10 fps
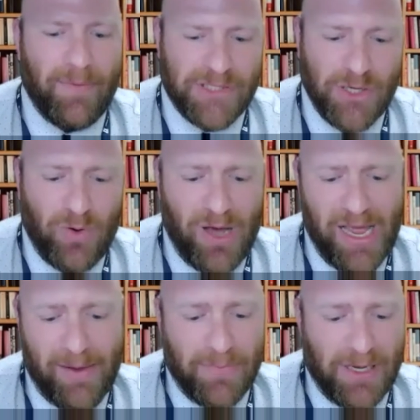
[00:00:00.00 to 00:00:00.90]
So
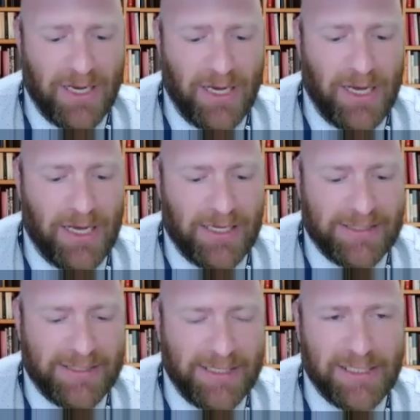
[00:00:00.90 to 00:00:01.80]
I'm
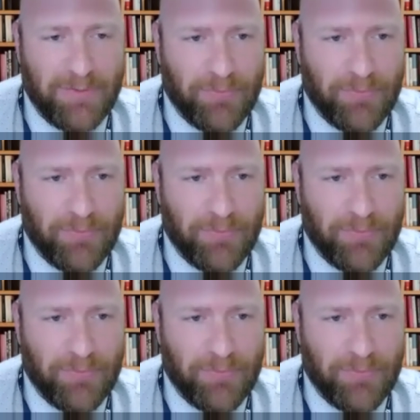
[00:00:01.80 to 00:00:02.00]
assistant